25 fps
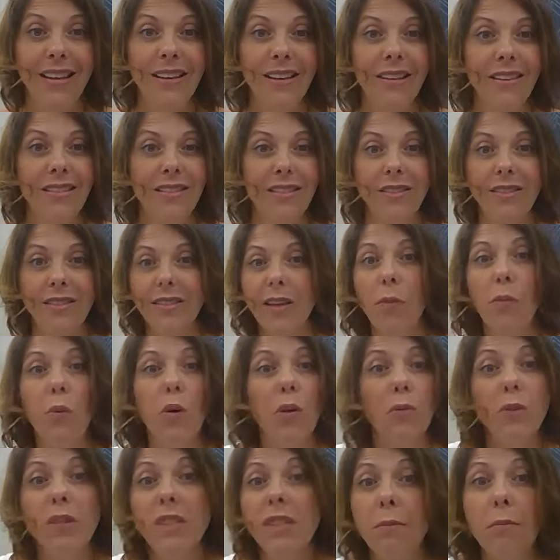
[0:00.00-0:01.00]
So
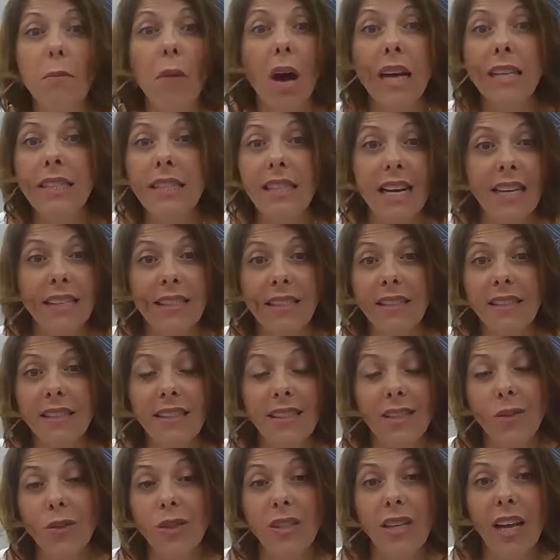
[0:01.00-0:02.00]
someone was at my desk
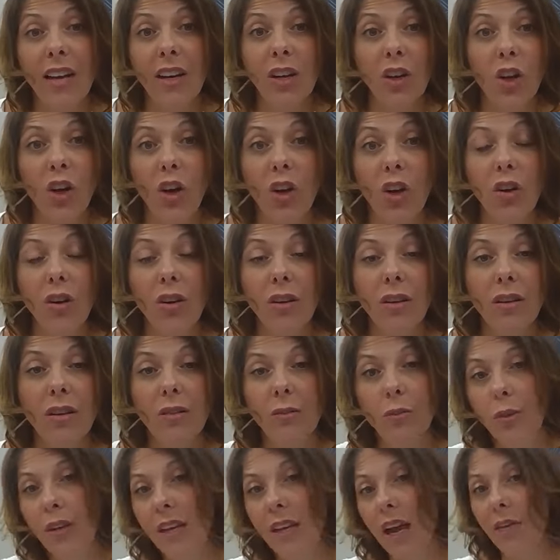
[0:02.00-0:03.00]
until 10
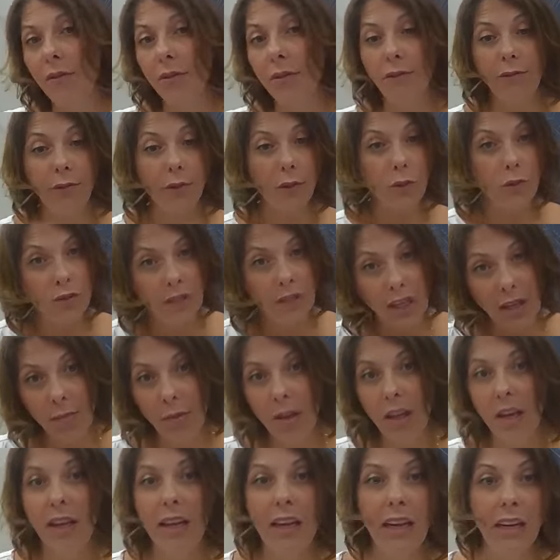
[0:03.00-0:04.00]
o'clock. We have a full deep
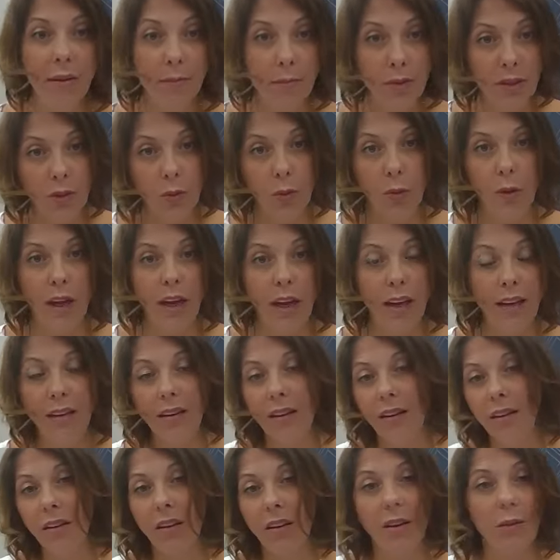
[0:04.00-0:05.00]
clean in between,
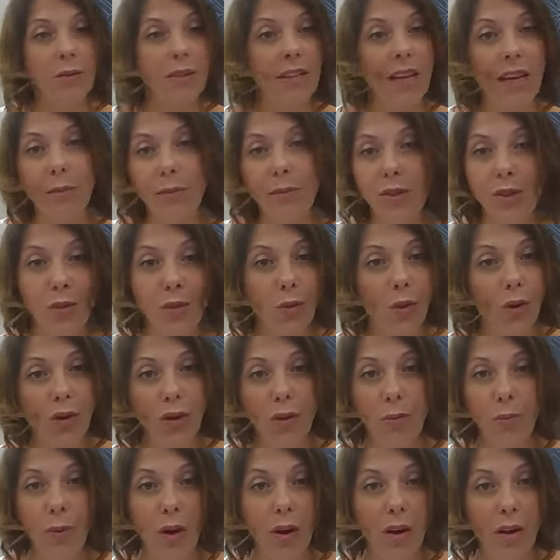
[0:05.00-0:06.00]
and I was able to
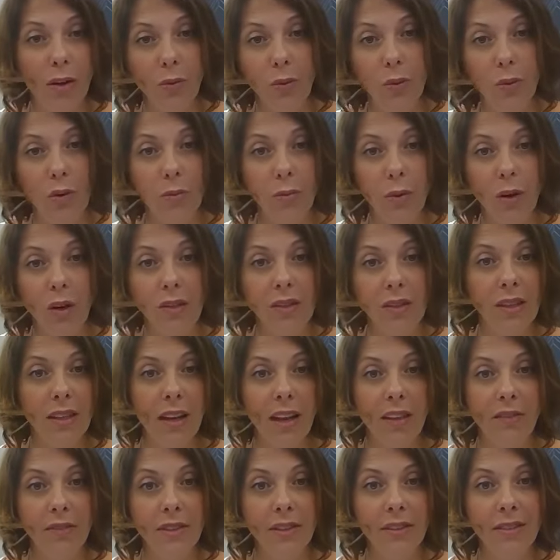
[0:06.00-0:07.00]
occupy at
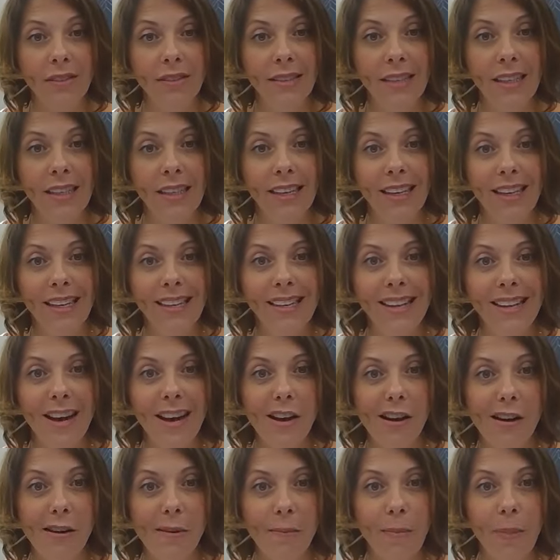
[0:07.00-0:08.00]

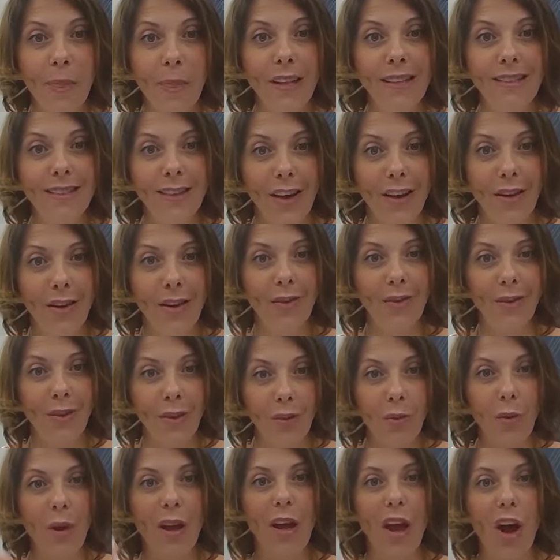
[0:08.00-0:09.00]
11:15. So
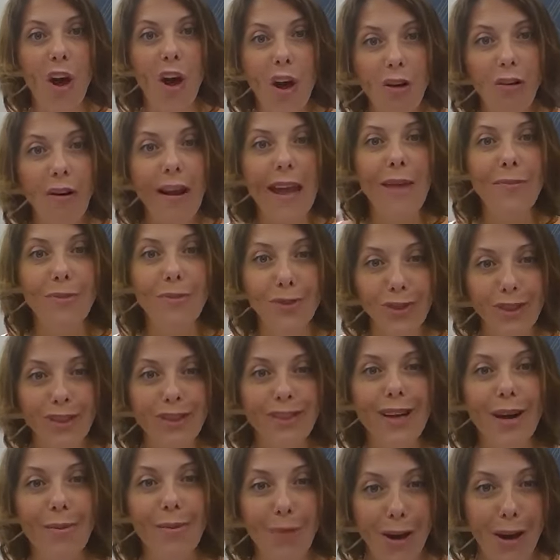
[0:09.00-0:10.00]
we are able to
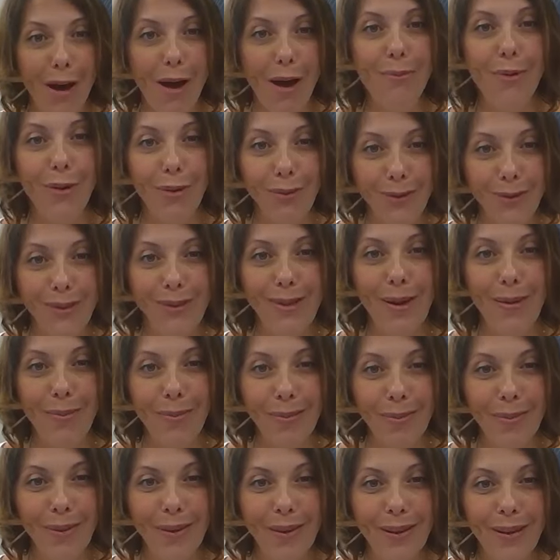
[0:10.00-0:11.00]
double up on
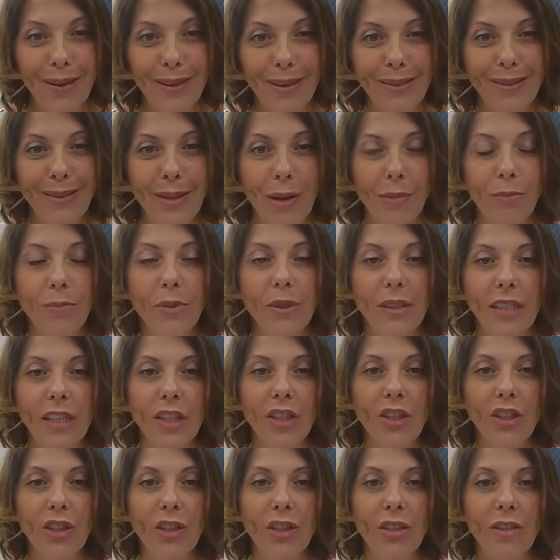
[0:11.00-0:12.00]
some
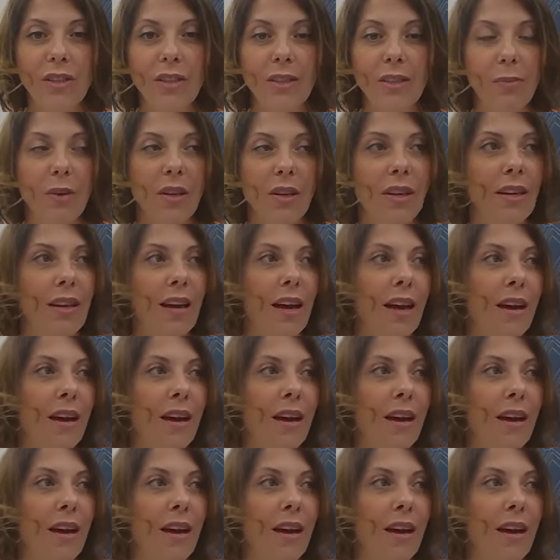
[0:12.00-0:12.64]
positions, but